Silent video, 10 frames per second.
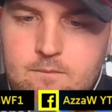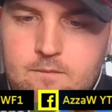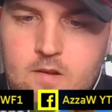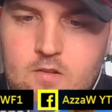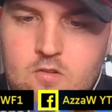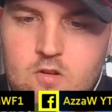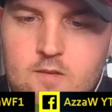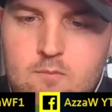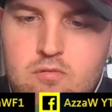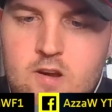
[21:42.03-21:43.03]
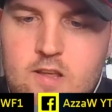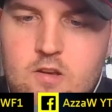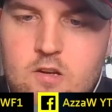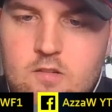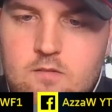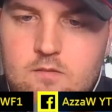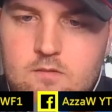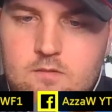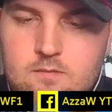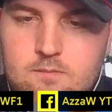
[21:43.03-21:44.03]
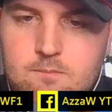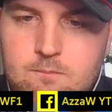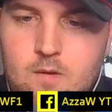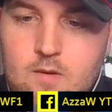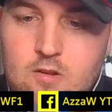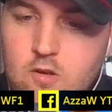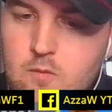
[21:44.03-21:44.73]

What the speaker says: And it's looking pretty good. I mean, it's looking